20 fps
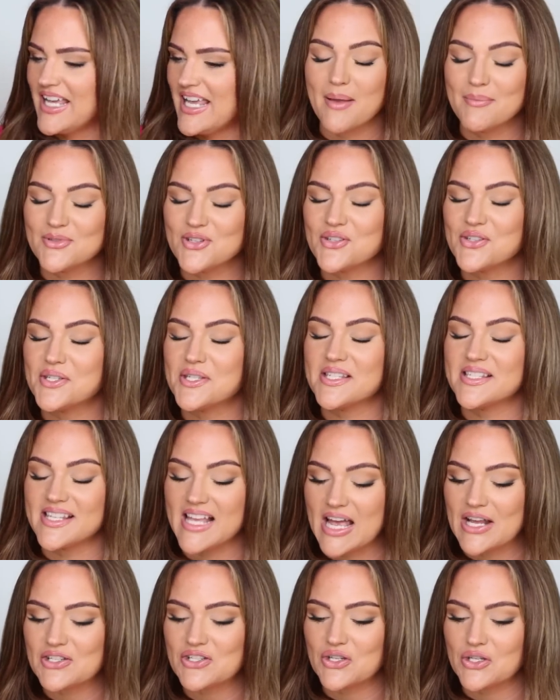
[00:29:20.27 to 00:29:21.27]
I'm just
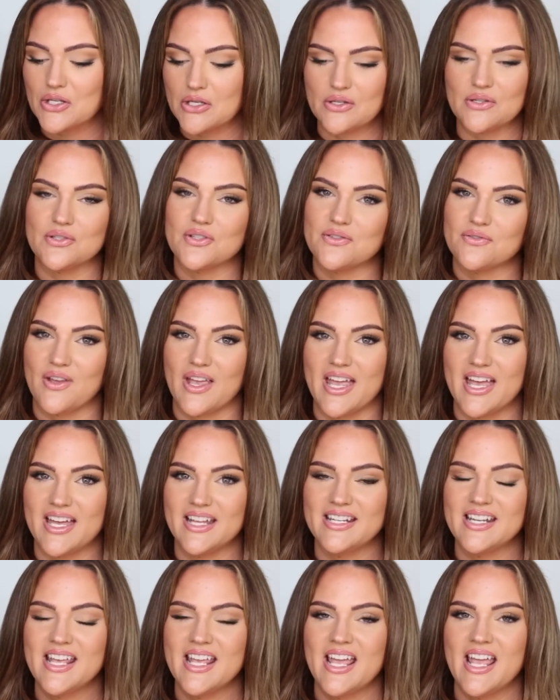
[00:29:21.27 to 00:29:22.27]
such a huge
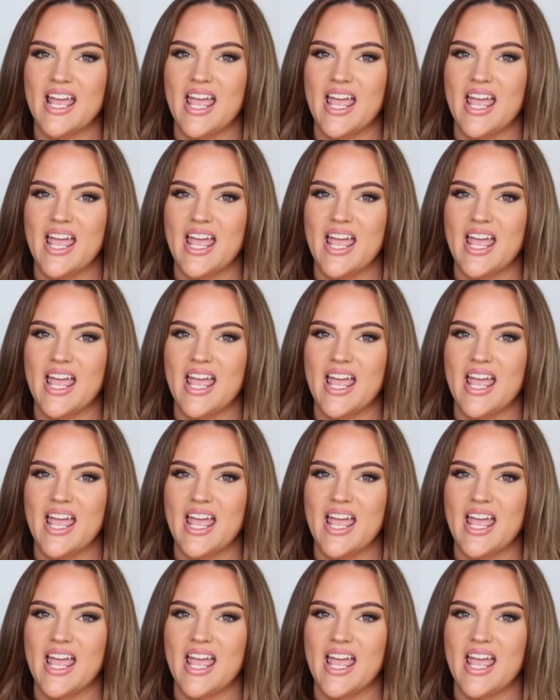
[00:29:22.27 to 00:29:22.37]
fan,